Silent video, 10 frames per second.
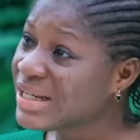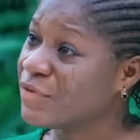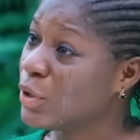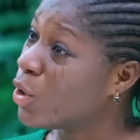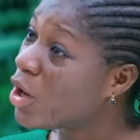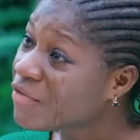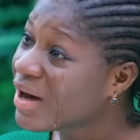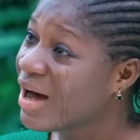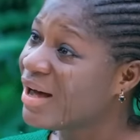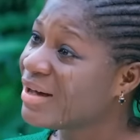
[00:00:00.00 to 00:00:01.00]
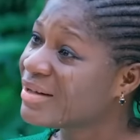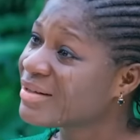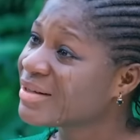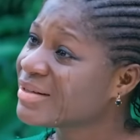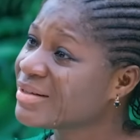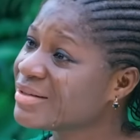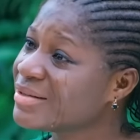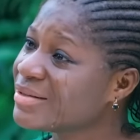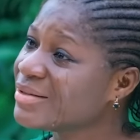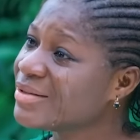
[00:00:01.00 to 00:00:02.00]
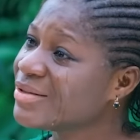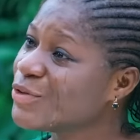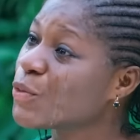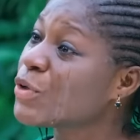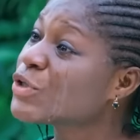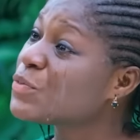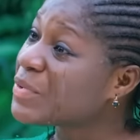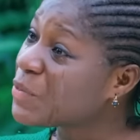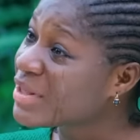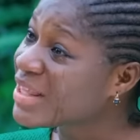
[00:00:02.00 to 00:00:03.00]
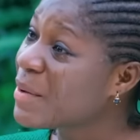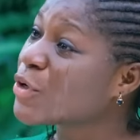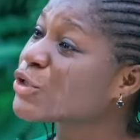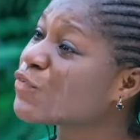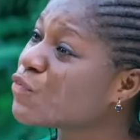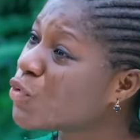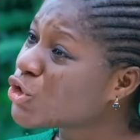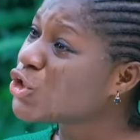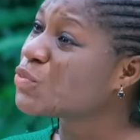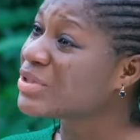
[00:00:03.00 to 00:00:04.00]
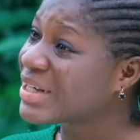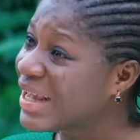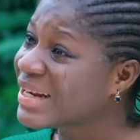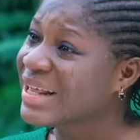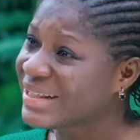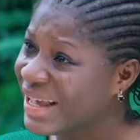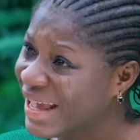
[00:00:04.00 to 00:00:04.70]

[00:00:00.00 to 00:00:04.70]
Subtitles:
even love her. You want to be with her because of what you would gain at the